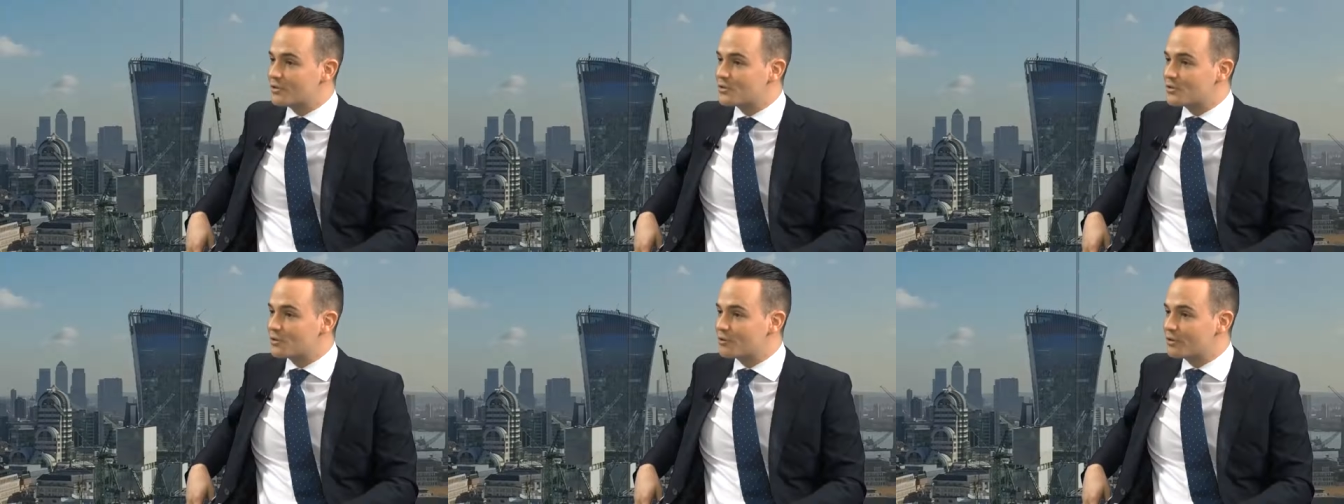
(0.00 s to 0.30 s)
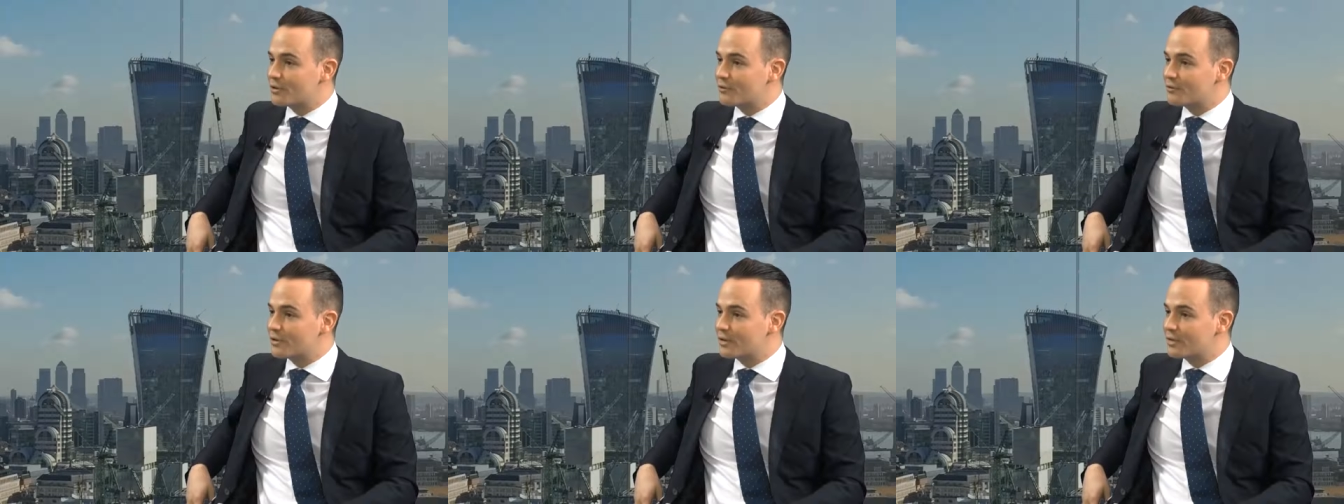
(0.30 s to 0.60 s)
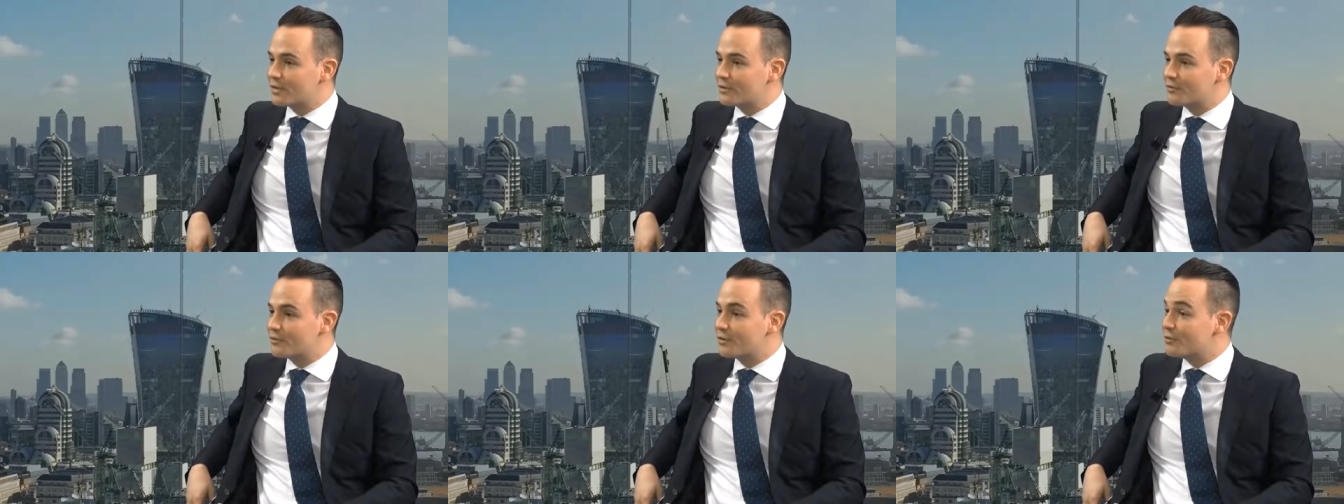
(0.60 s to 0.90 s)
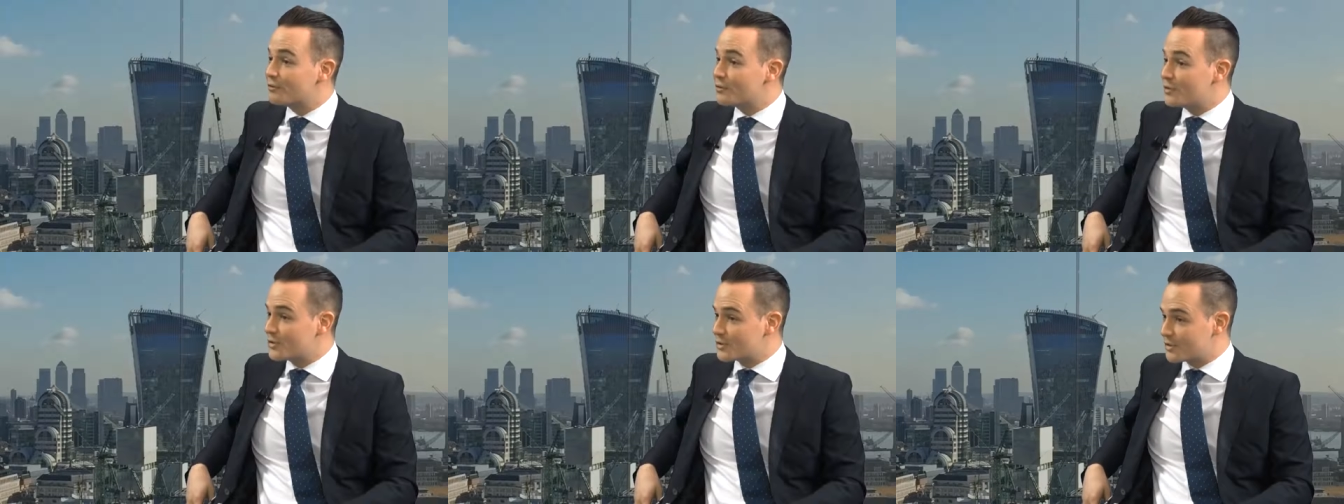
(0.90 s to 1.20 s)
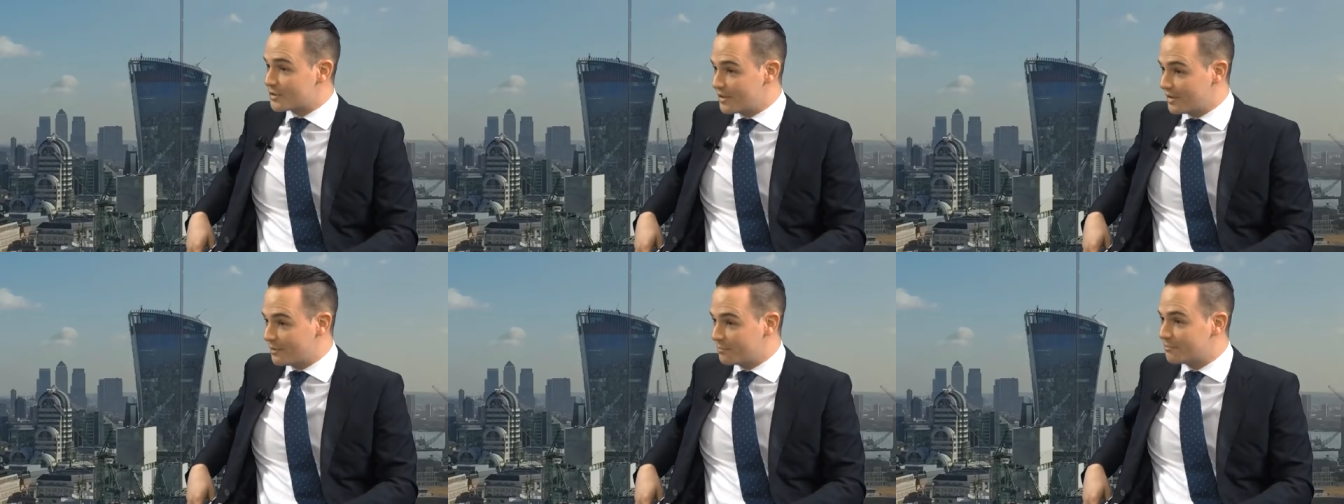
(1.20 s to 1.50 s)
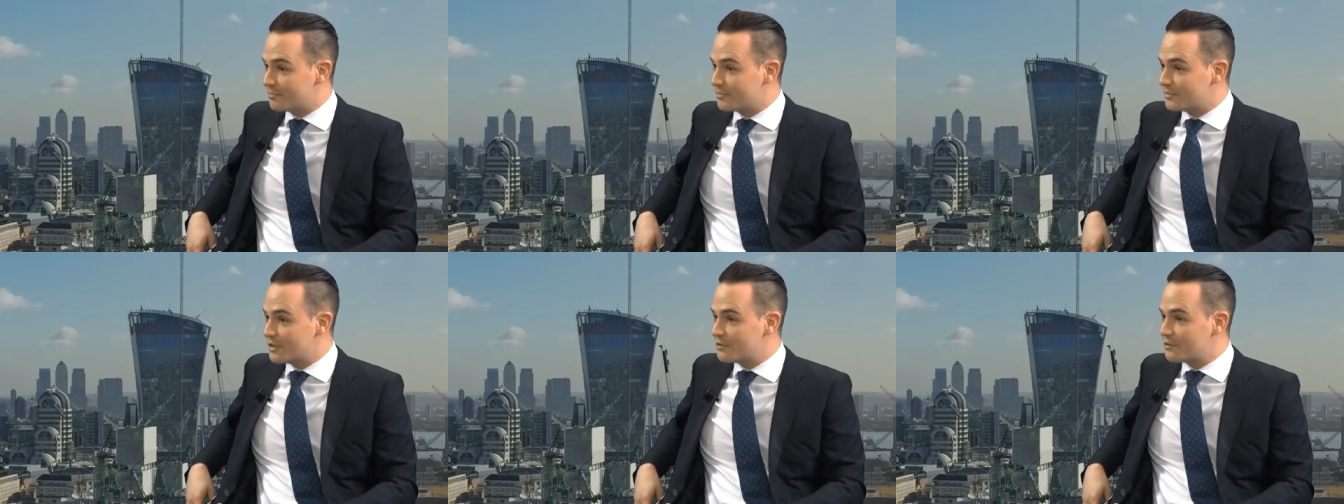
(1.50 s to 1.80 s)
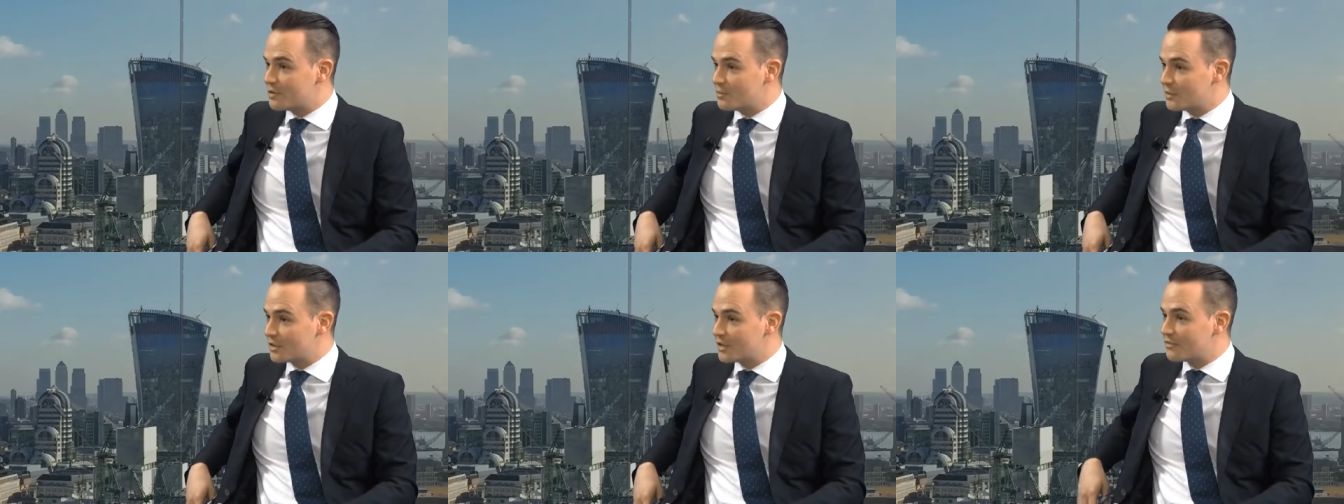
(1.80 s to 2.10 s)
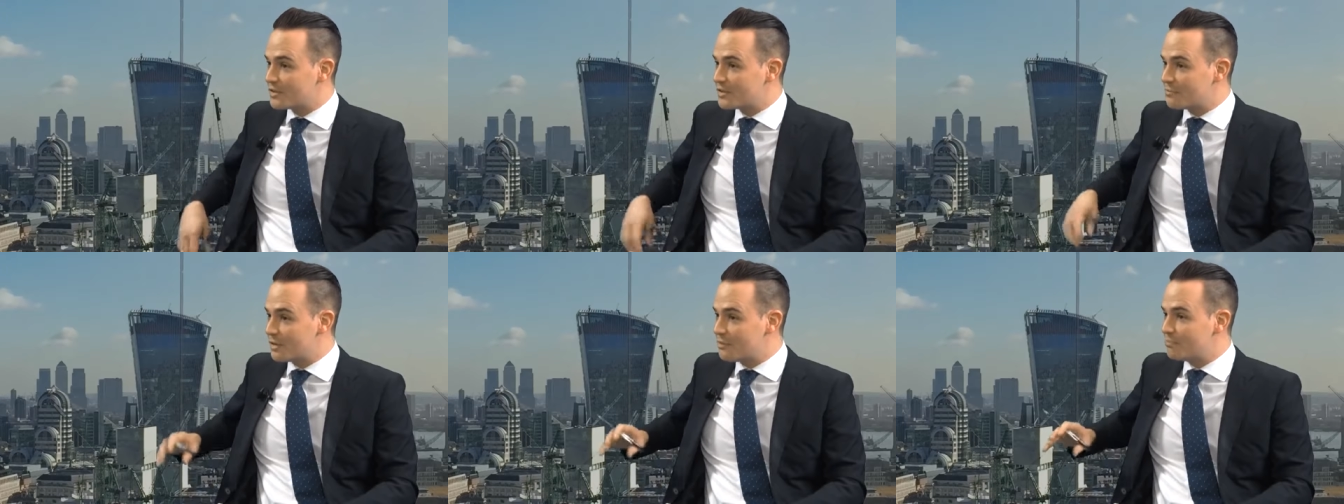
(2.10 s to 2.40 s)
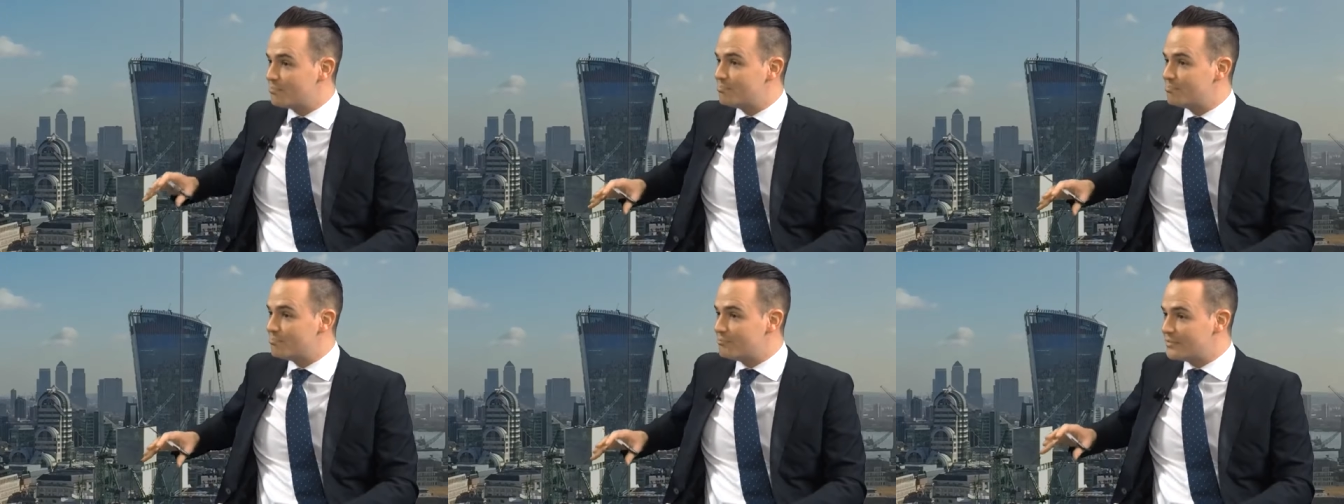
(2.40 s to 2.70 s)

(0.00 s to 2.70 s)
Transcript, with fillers: story for the for the first time, if you would give us a bit of